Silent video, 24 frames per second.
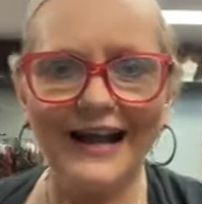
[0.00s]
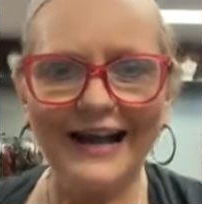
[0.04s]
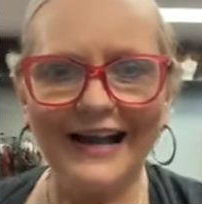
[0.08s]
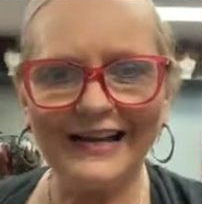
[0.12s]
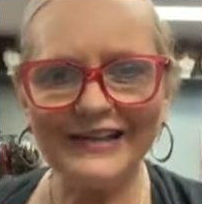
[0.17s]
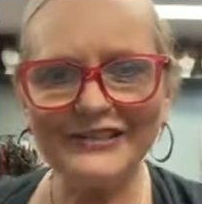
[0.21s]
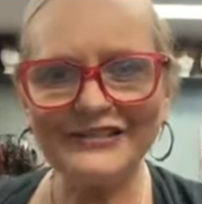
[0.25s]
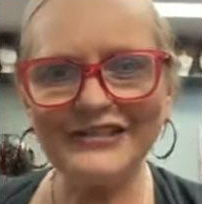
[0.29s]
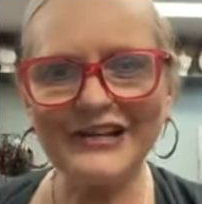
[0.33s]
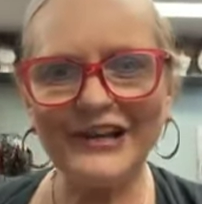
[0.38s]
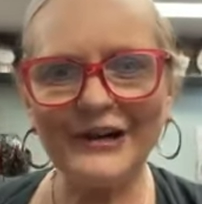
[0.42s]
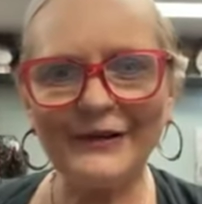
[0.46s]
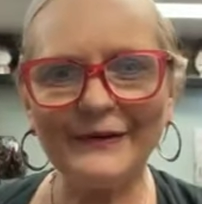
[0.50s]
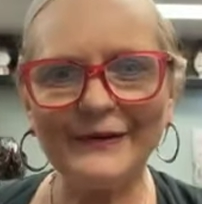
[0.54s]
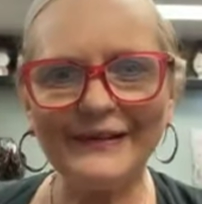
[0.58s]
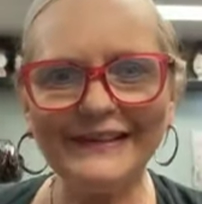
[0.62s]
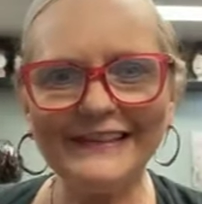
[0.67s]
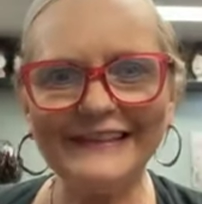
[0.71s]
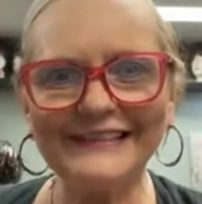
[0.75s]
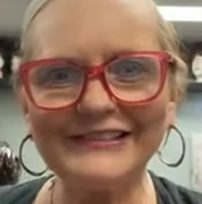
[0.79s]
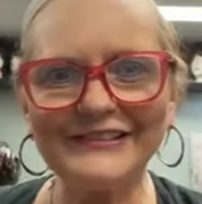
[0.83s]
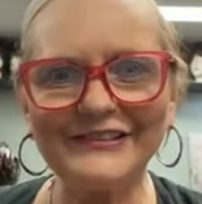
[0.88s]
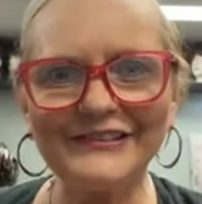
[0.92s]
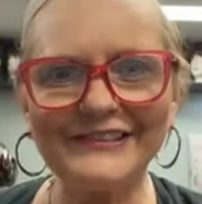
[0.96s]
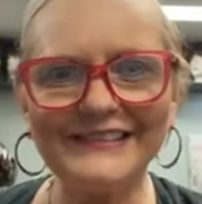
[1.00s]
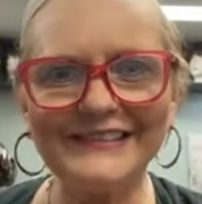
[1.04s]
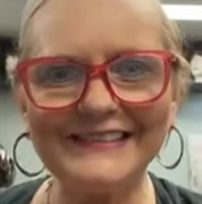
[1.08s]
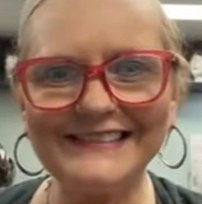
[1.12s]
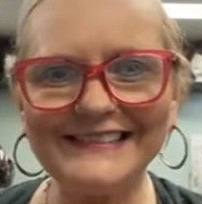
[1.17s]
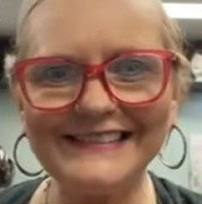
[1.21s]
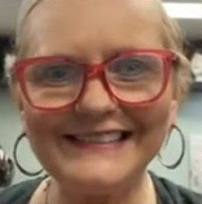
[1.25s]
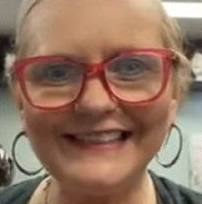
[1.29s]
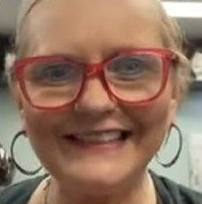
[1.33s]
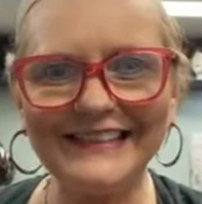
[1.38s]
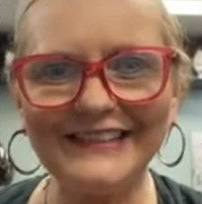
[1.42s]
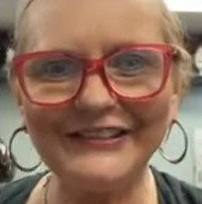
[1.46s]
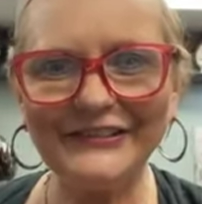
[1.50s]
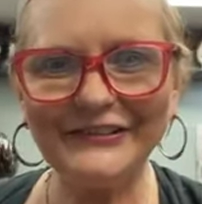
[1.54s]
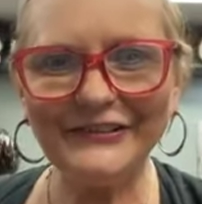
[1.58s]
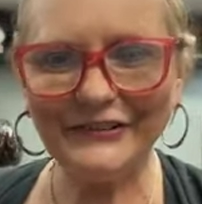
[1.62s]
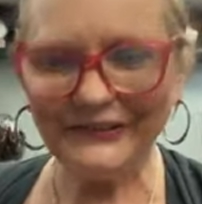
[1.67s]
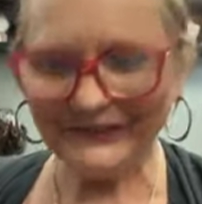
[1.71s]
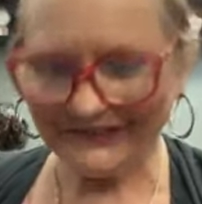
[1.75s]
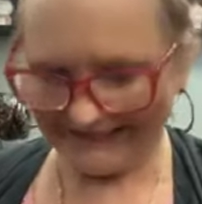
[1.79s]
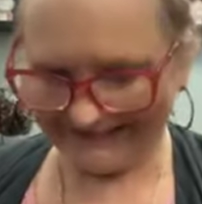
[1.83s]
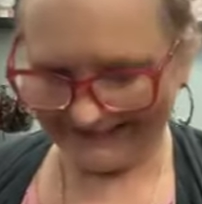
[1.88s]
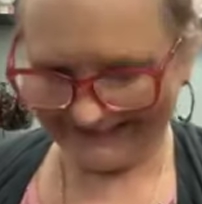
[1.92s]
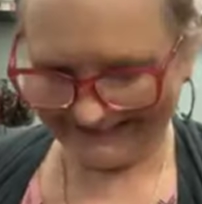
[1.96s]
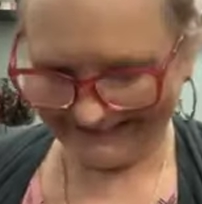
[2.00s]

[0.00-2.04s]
Hi, Sharon. It's good to see you.